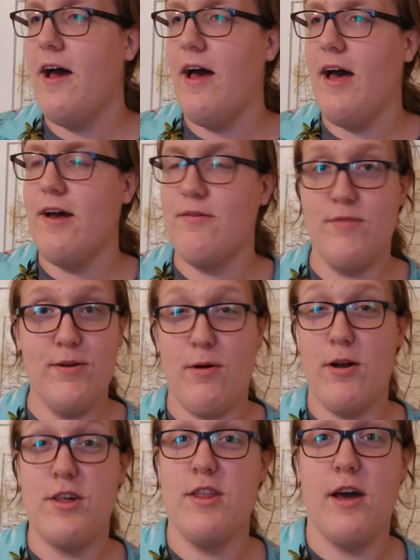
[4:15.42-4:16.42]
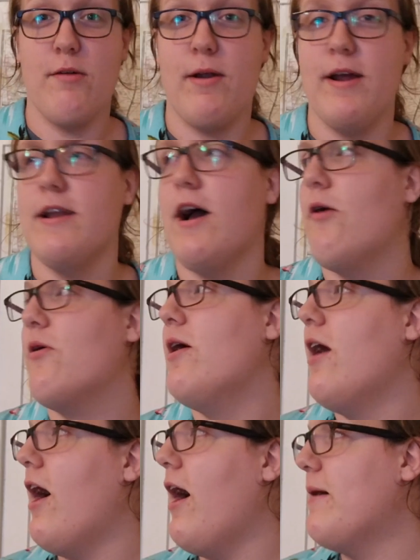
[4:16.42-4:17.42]
Rewatching that right now.
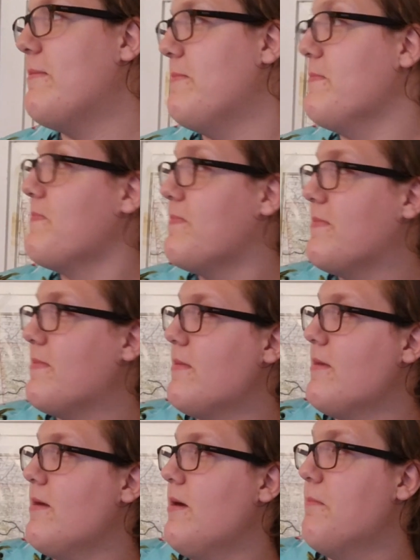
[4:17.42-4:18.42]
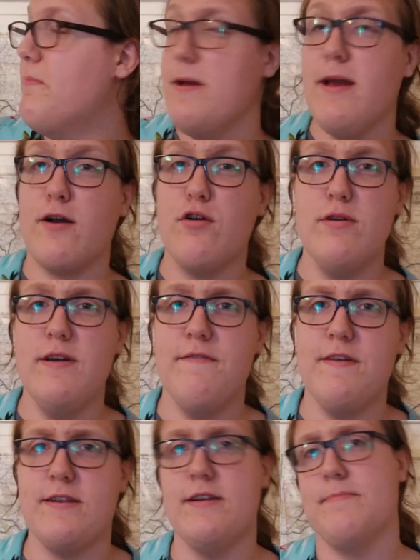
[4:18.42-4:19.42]
But yeah, Cody
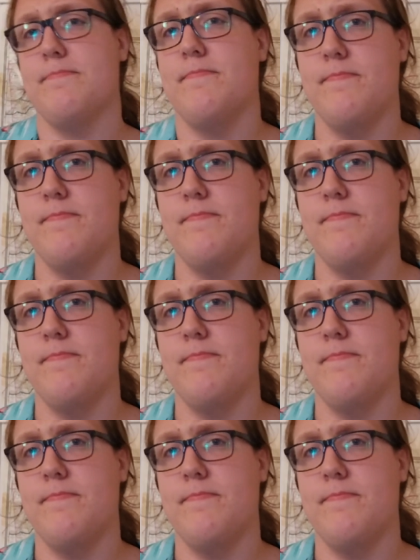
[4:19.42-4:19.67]
evicted.